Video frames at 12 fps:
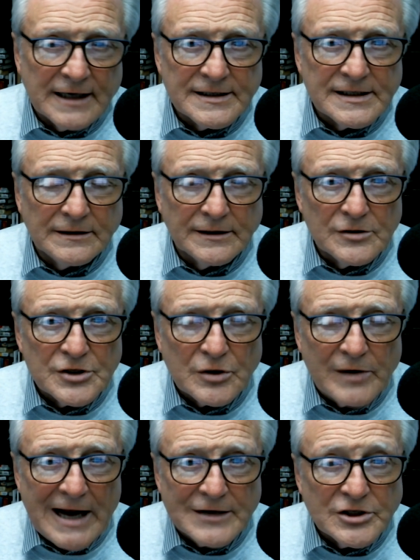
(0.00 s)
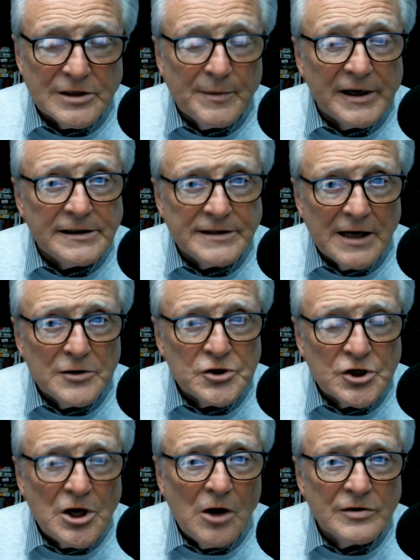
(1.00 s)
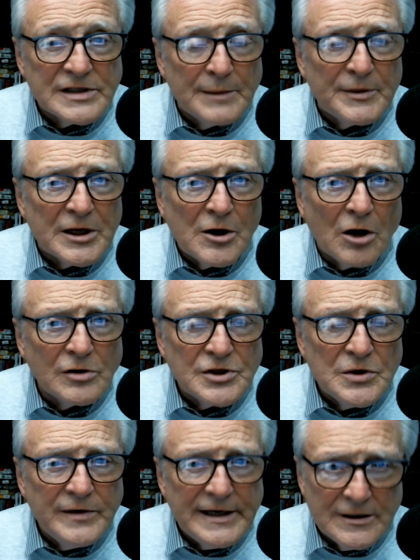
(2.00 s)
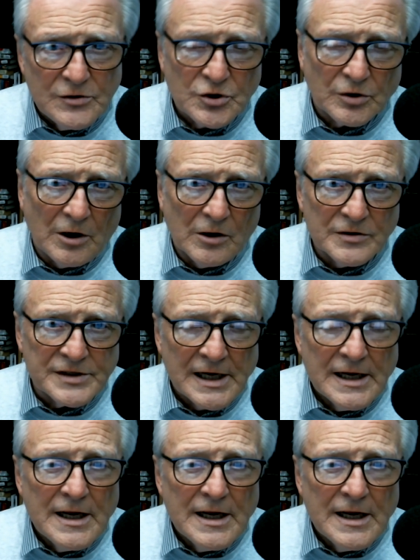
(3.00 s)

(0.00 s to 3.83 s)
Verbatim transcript: it's a little scratchy, but it does show some of the cartoon intros